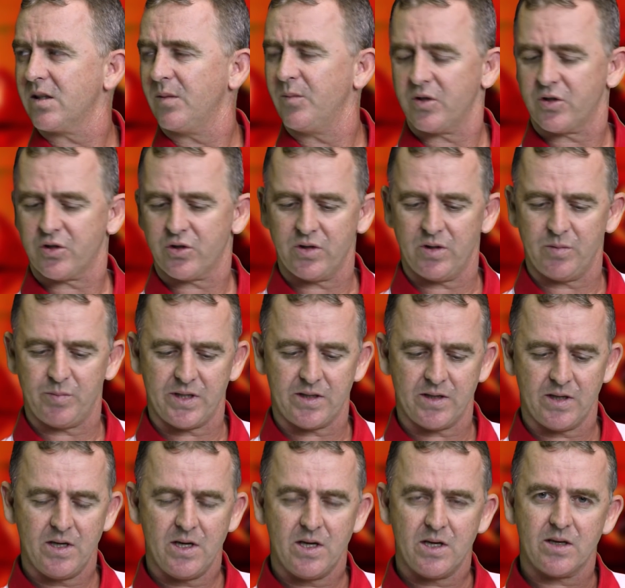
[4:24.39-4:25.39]
I'm not sure, but
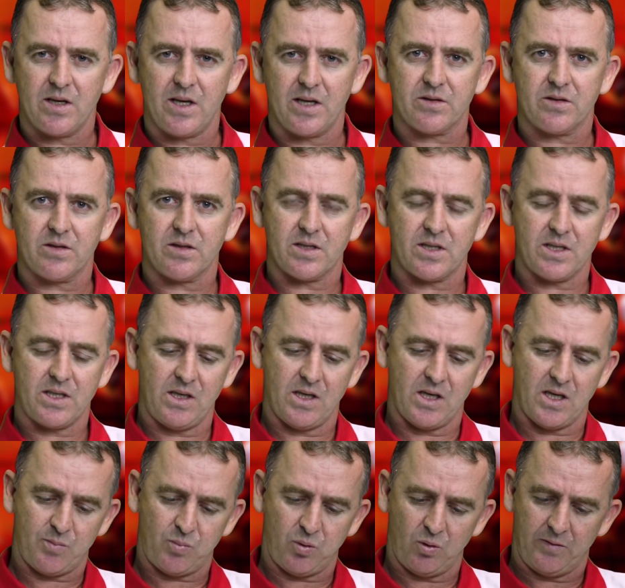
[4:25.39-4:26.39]
nice to see
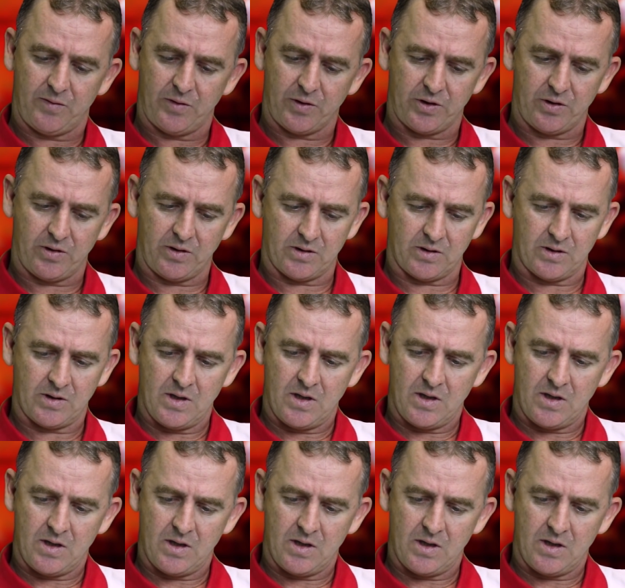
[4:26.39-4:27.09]
Paul Fakun